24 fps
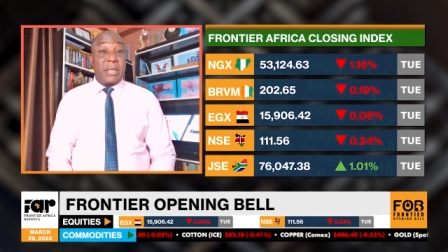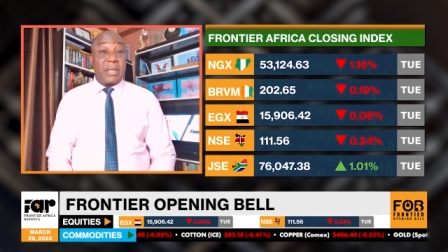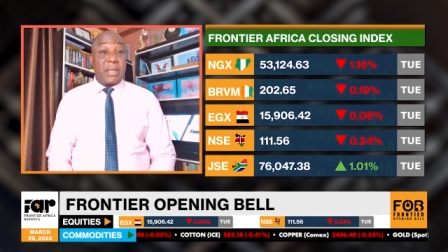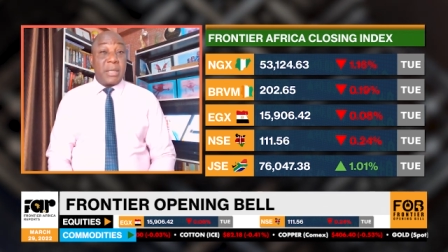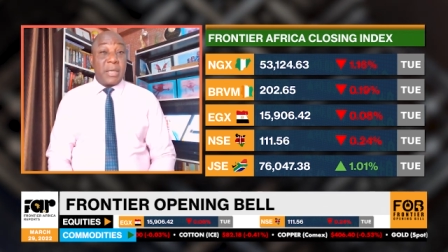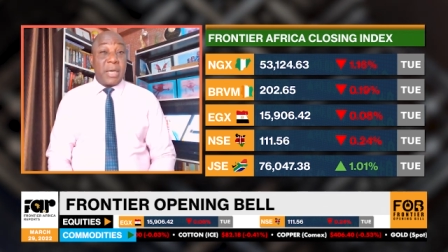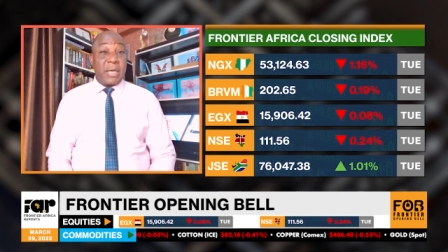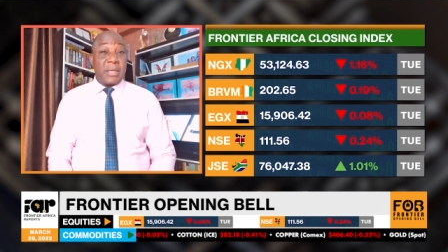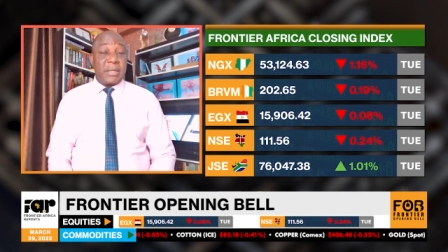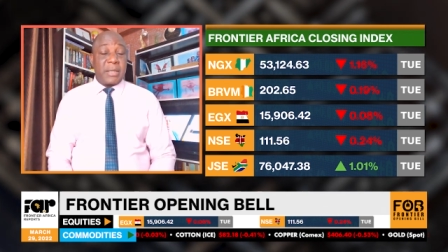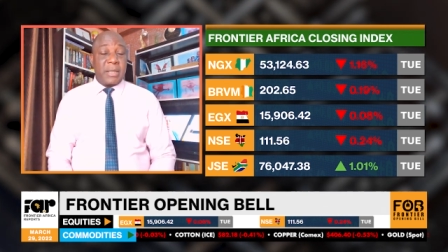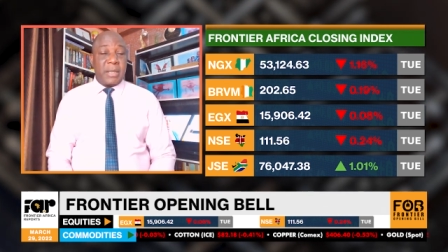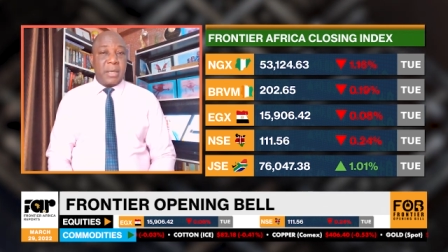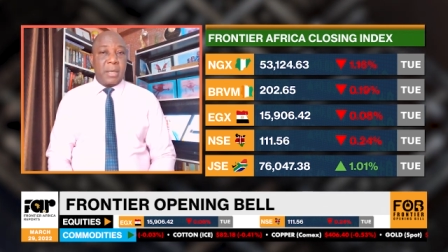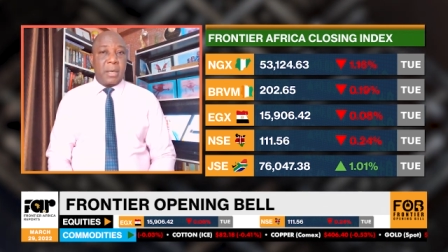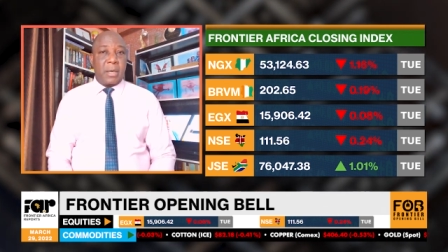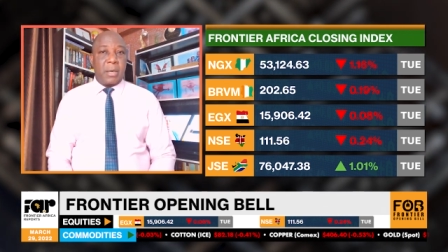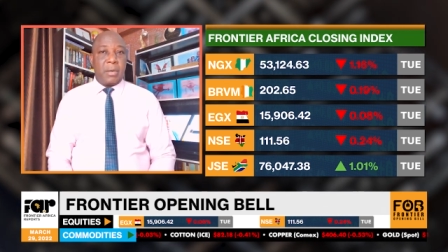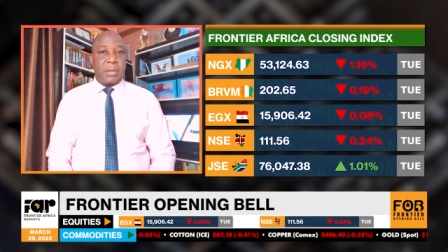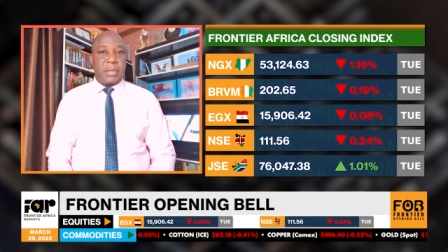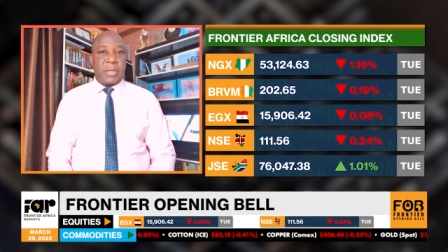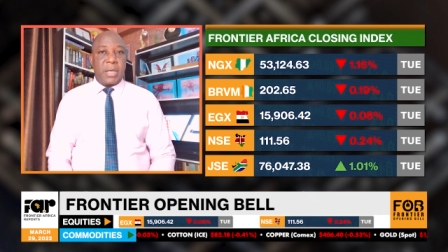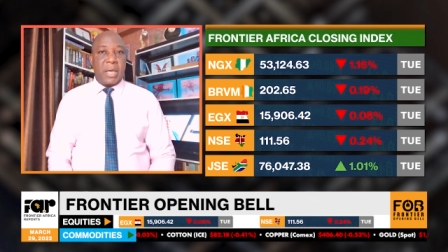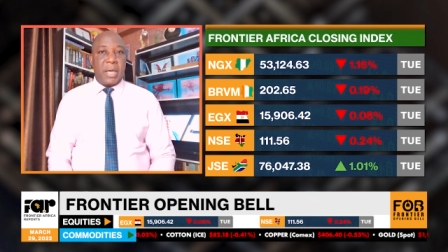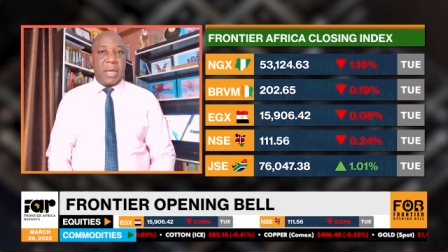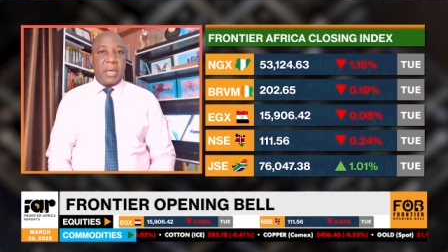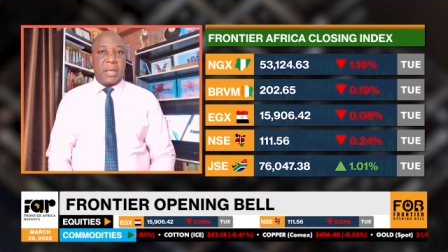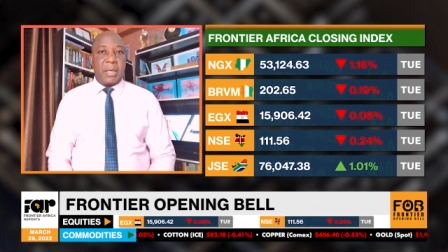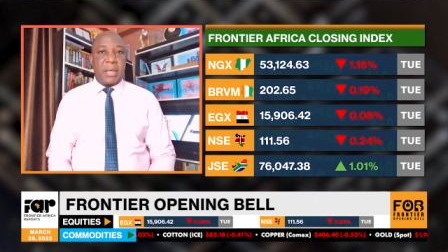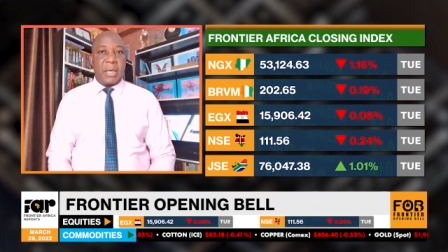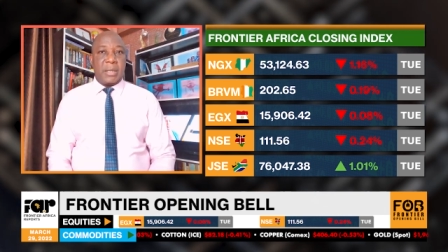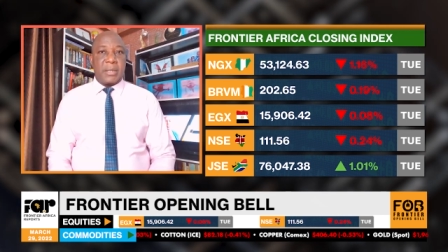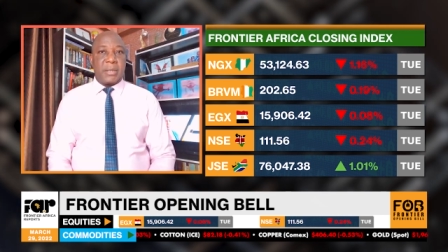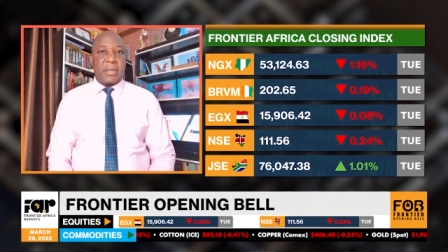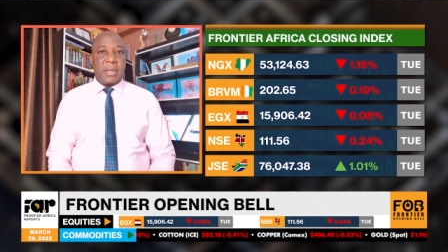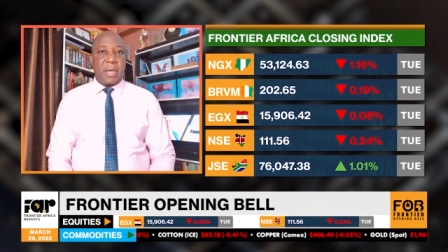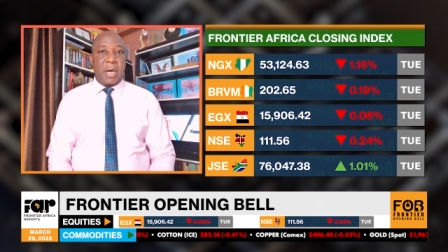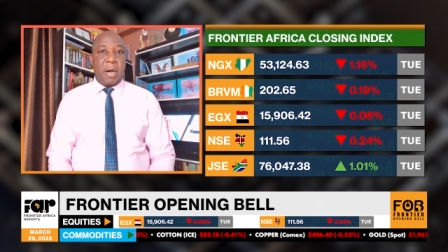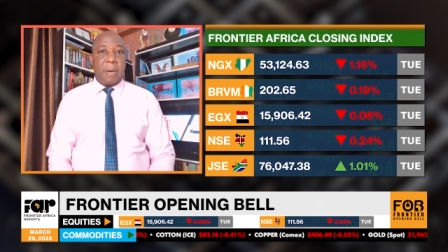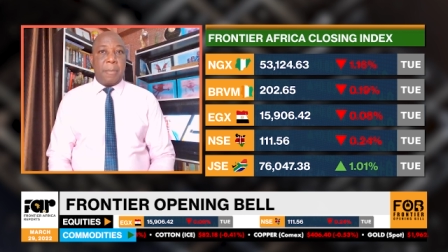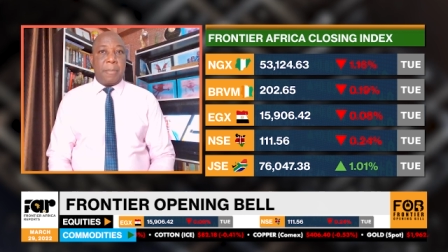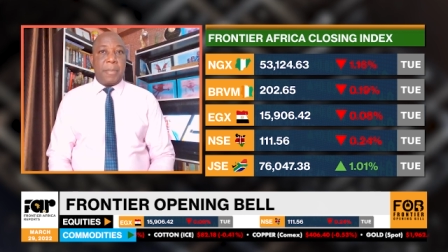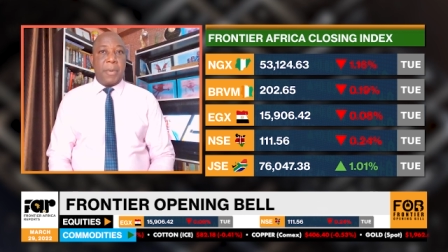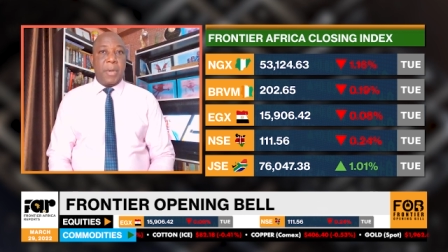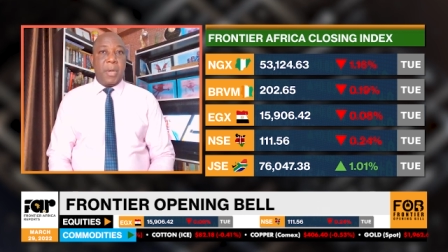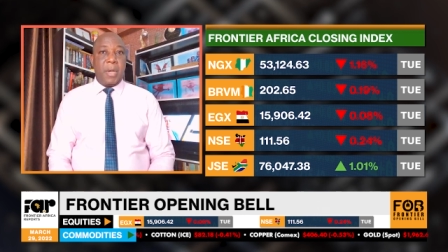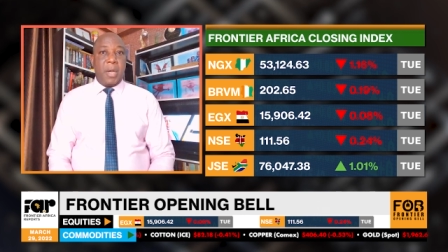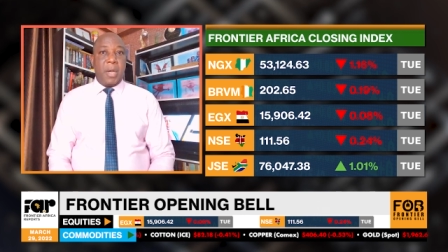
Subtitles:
The GSE All-Share Index up